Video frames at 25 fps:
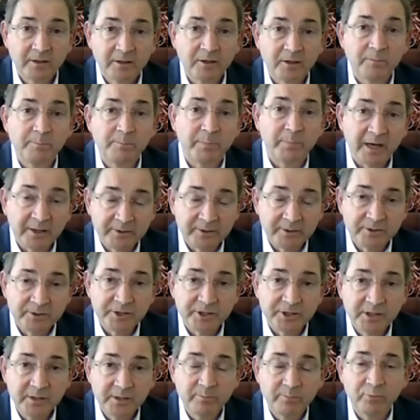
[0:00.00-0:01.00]
a
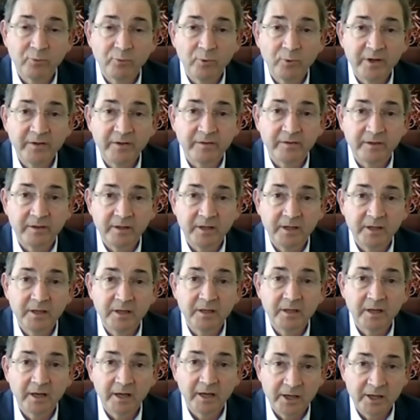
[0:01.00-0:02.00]
partnership with
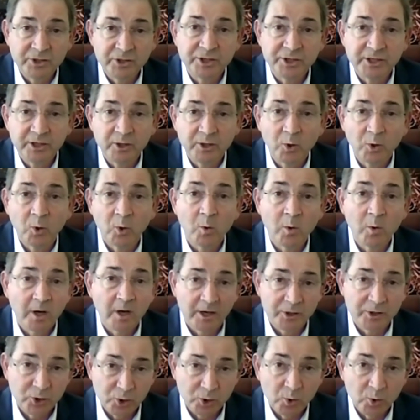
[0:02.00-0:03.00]
the NGO
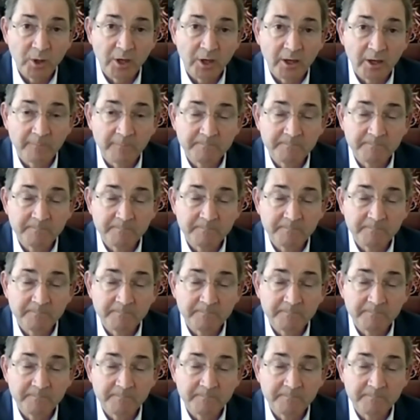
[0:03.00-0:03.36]
Ashoka.